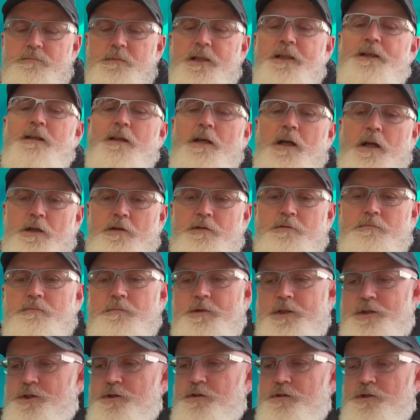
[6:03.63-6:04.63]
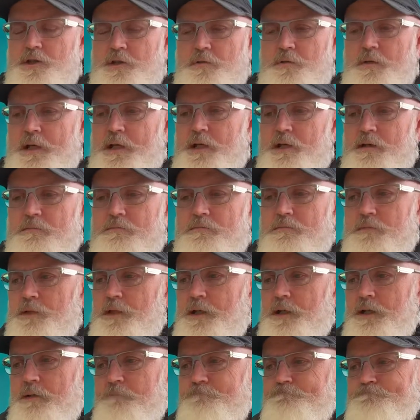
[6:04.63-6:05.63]
let alone issues around
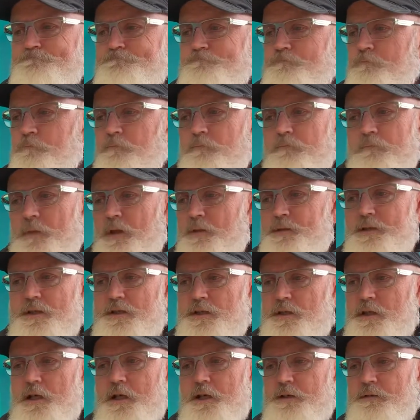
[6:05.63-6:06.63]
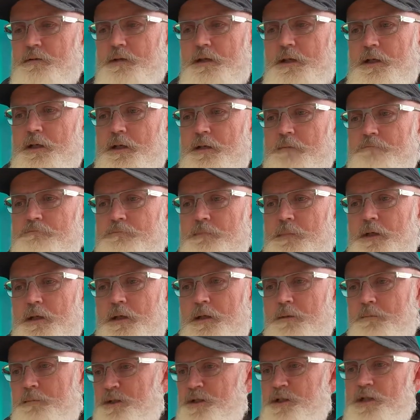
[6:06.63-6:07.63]
things like
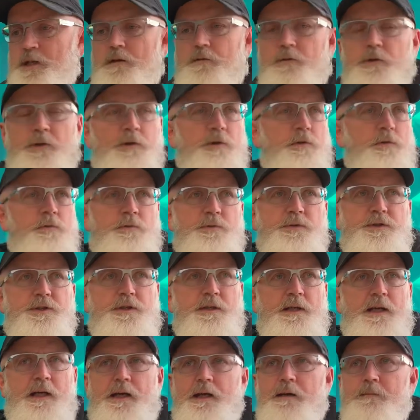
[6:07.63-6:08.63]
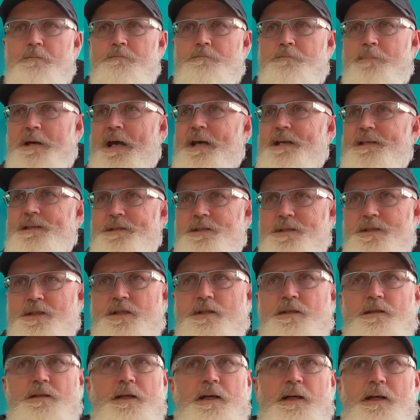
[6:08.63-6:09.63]
materials,
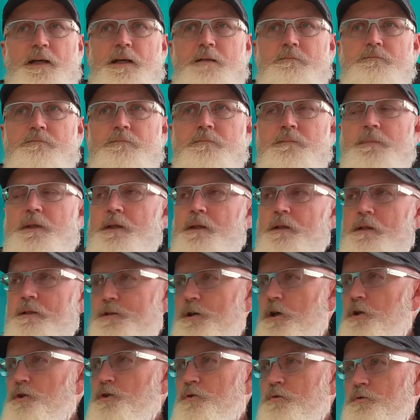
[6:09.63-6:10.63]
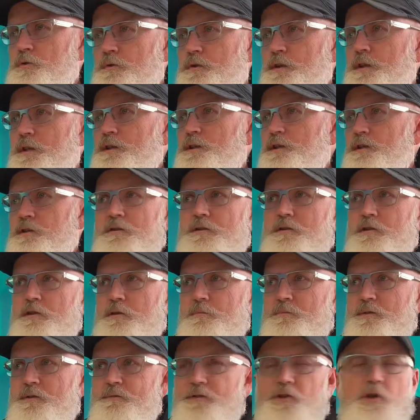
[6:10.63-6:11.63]
paints, those sorts of things in
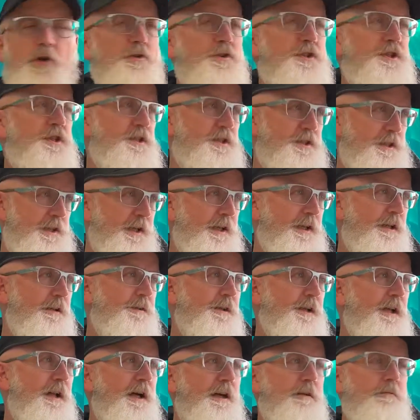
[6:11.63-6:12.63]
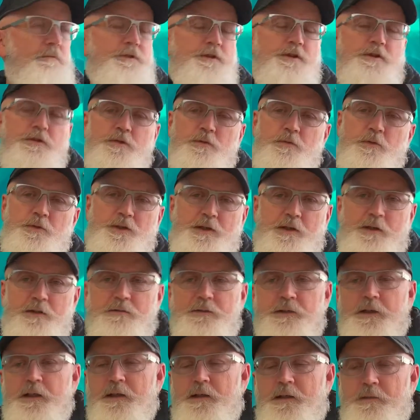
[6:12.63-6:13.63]
terms of toxicity and the like, which is also
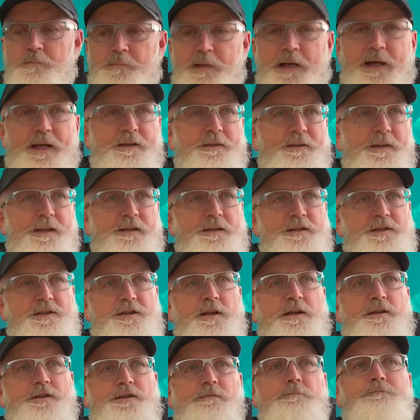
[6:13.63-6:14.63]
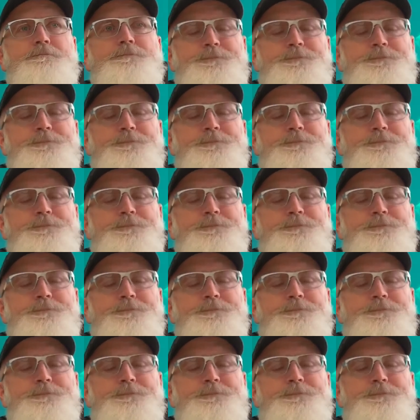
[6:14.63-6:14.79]
part of that discussion.